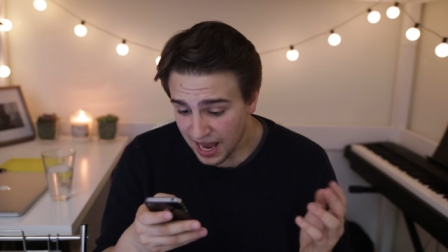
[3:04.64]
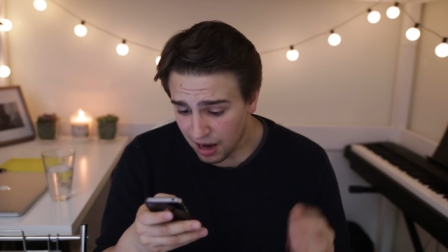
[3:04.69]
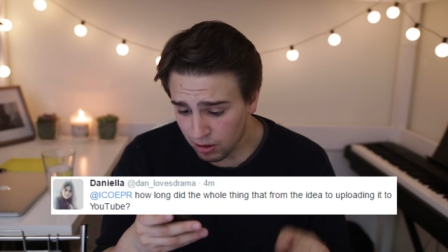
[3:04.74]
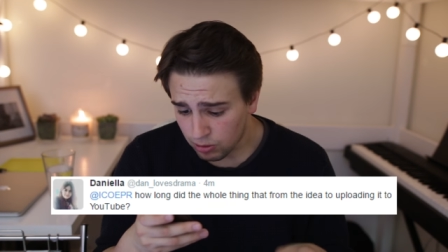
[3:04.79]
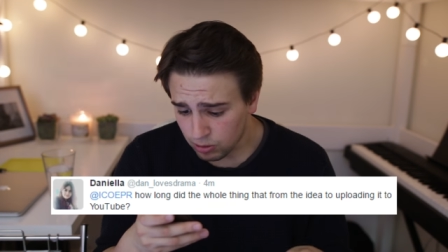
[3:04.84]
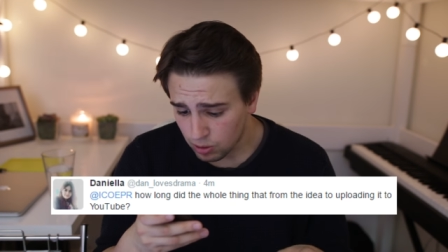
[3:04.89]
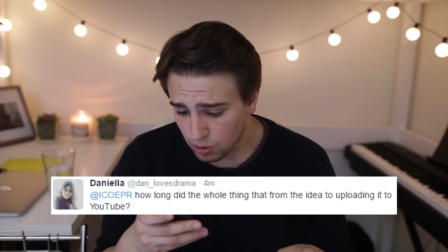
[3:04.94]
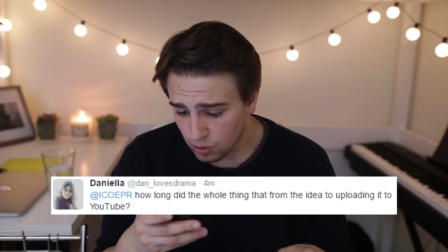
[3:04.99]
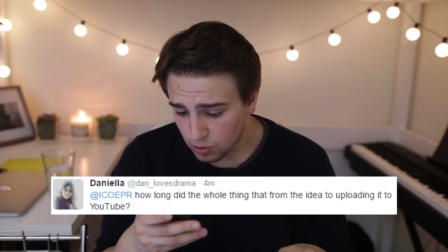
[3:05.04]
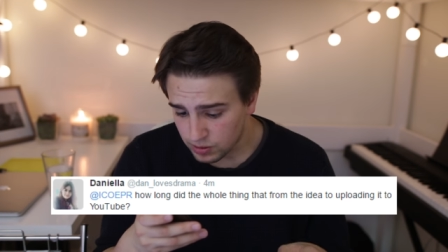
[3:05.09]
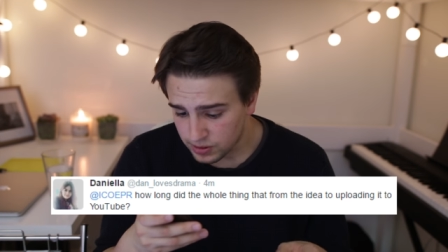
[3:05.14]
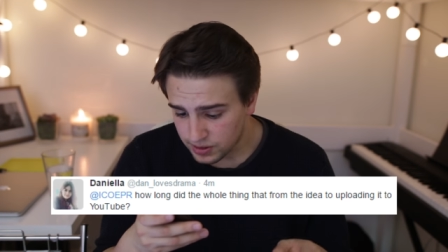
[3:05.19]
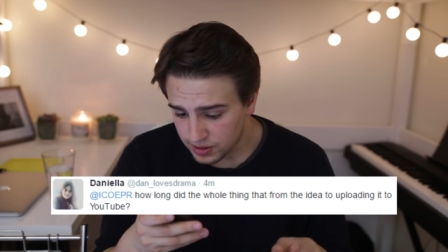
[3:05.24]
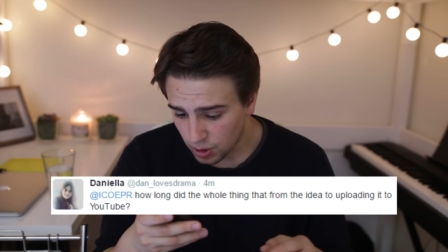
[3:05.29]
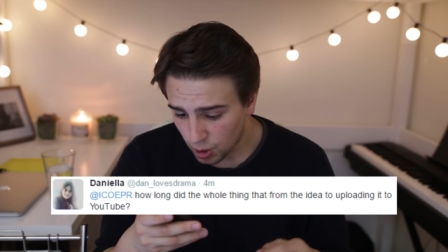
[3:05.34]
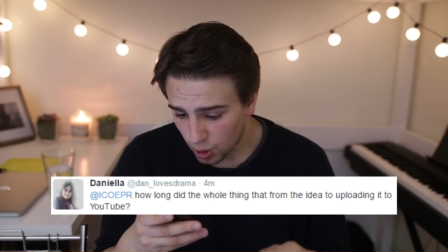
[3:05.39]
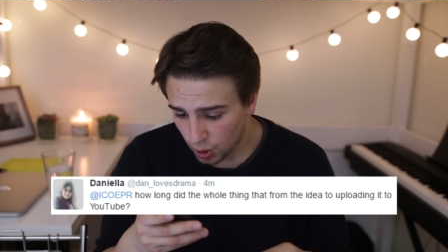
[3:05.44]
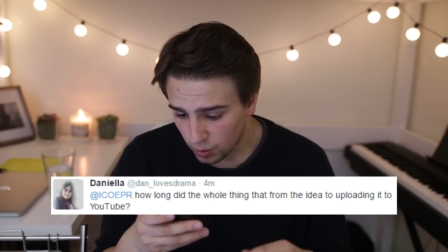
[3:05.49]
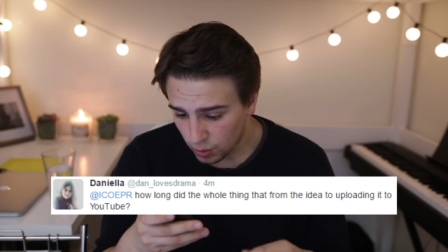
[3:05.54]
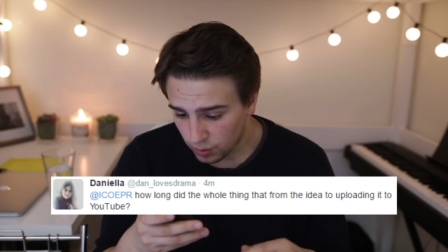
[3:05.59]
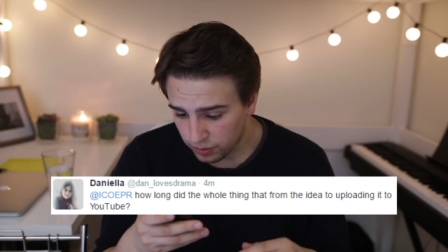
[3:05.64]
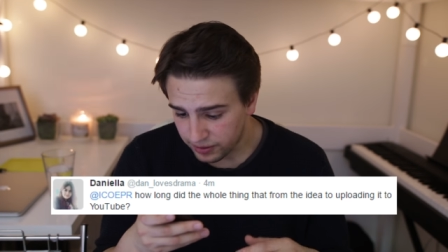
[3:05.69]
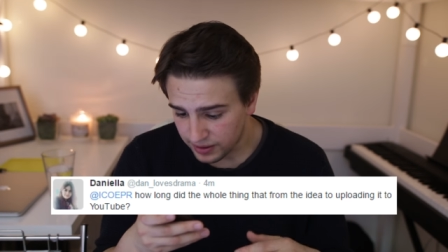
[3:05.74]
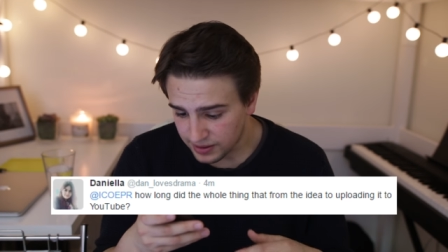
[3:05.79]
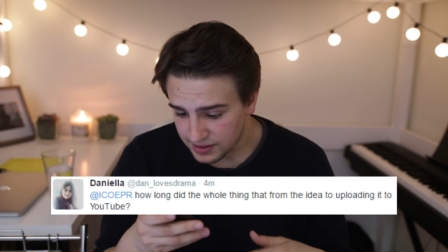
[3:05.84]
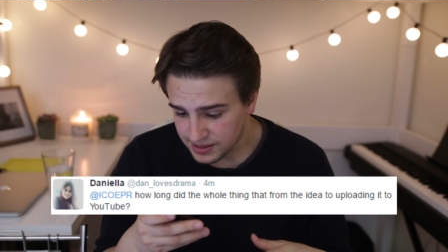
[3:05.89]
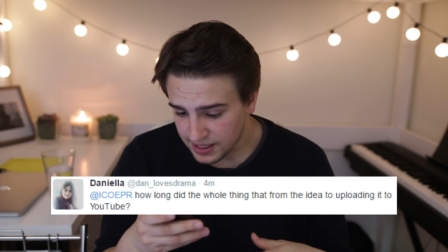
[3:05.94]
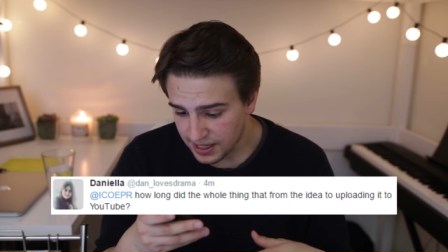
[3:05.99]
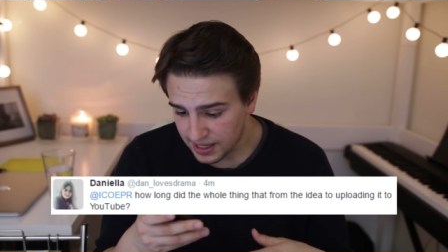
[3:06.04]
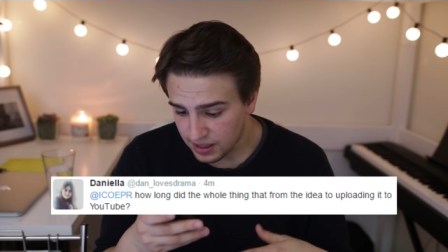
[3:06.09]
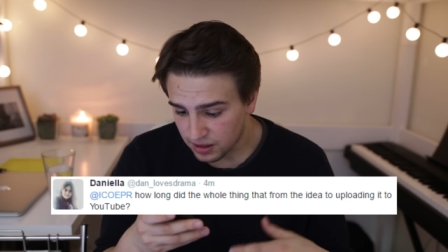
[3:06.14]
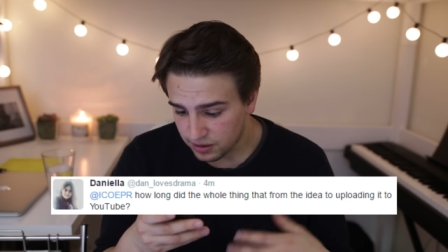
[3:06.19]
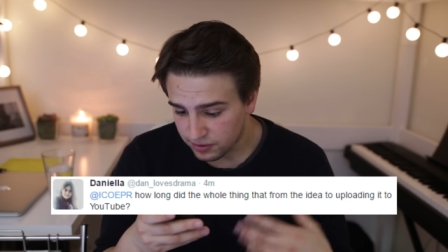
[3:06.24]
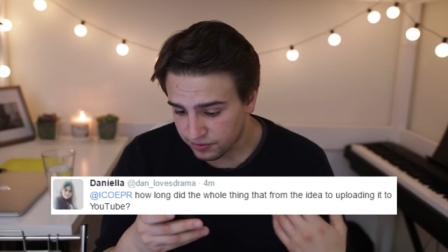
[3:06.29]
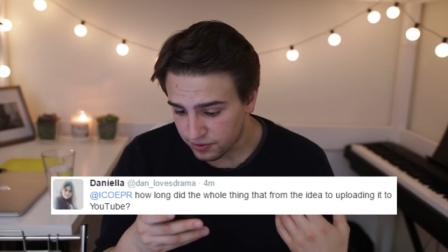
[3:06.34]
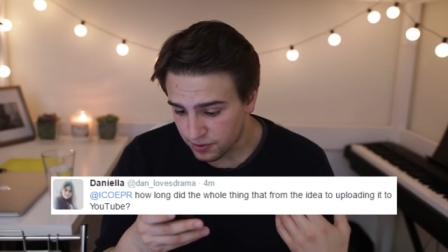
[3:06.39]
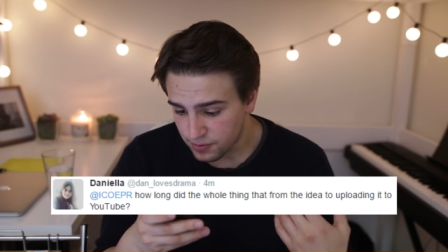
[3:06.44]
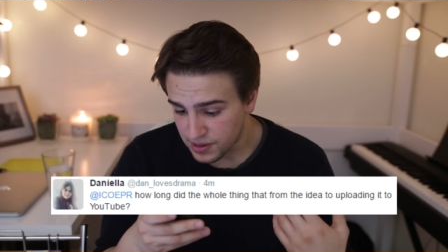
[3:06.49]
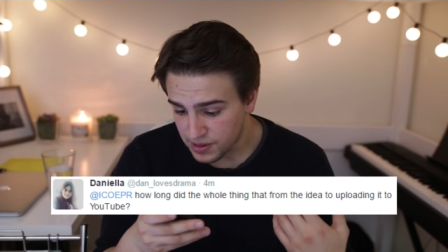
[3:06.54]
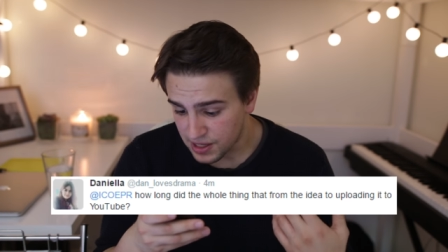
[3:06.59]
how long did the whole thing take
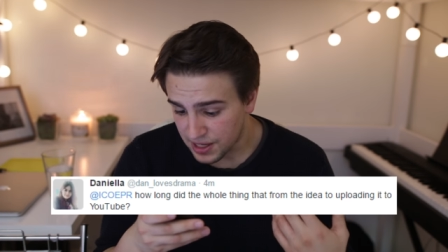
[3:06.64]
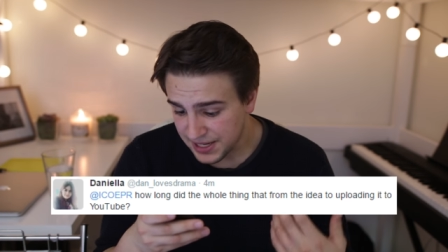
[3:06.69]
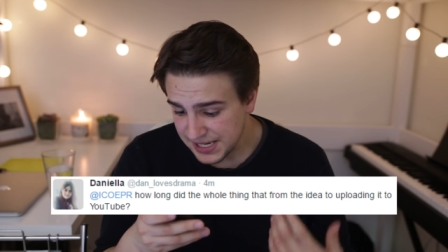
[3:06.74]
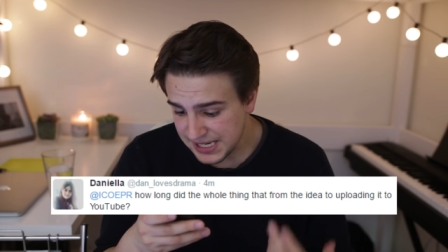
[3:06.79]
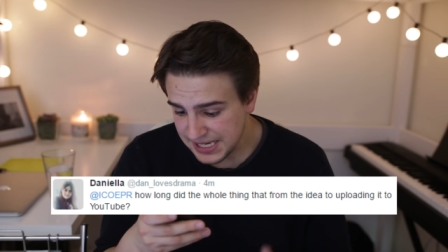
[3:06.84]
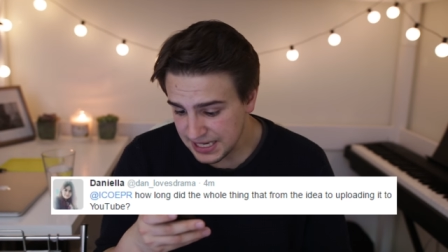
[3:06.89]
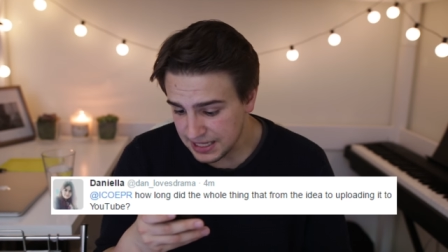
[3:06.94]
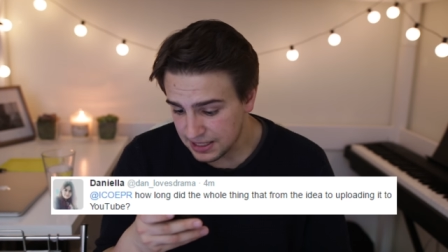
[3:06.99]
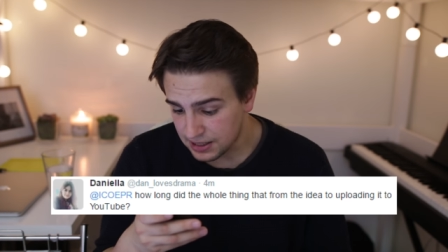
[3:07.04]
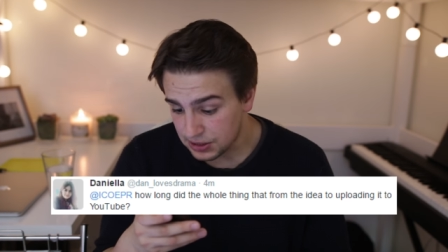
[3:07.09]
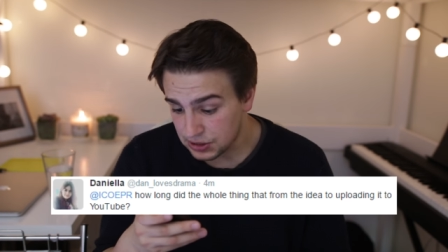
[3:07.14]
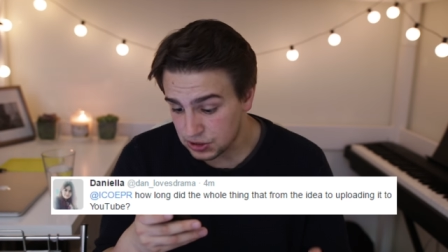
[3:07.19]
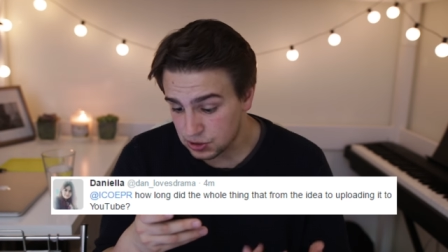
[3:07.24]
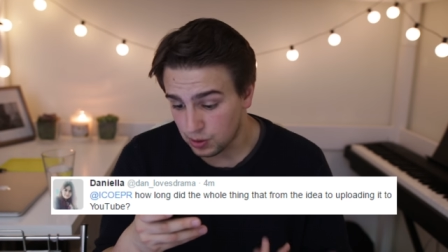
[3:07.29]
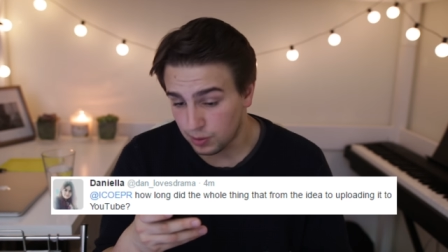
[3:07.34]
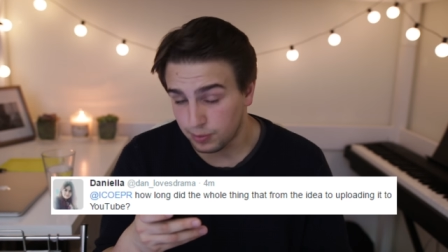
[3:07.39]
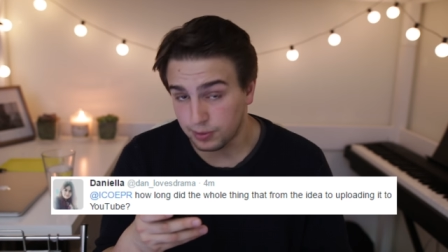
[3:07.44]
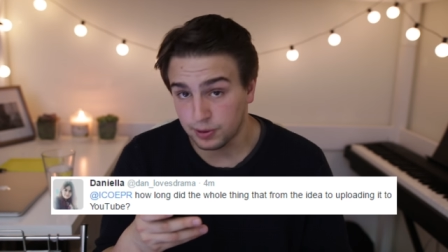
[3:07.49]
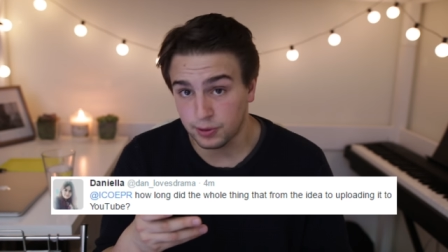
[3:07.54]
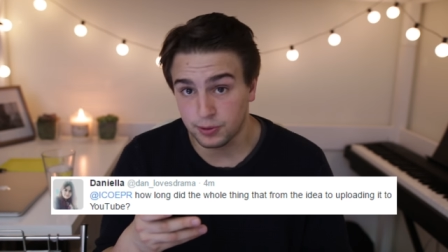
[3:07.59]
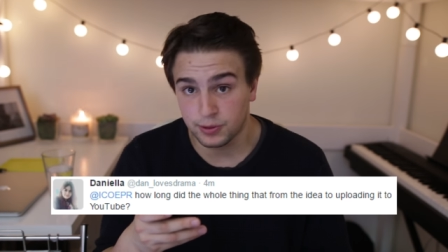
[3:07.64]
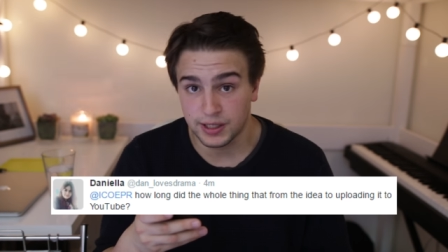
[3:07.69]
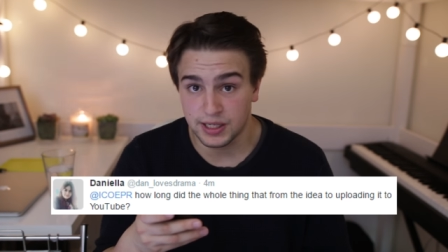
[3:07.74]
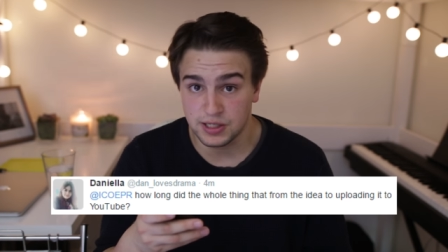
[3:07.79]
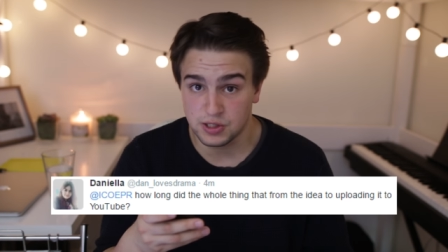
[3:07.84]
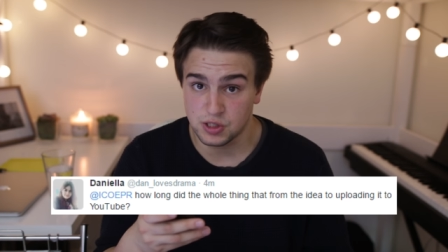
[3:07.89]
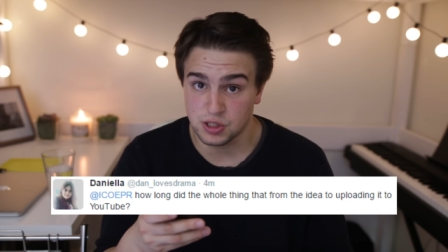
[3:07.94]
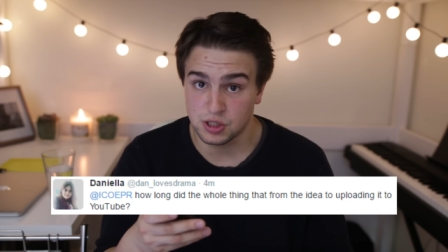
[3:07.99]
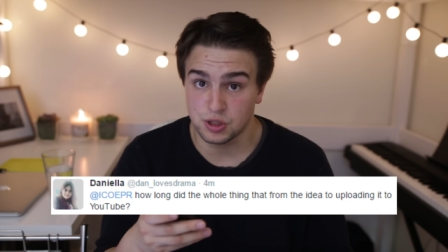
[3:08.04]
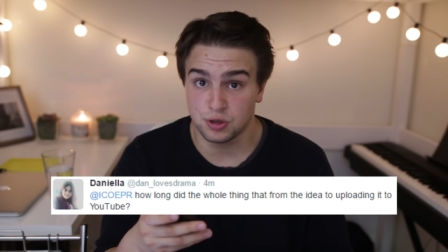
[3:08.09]
from the idea to upload? uploading it to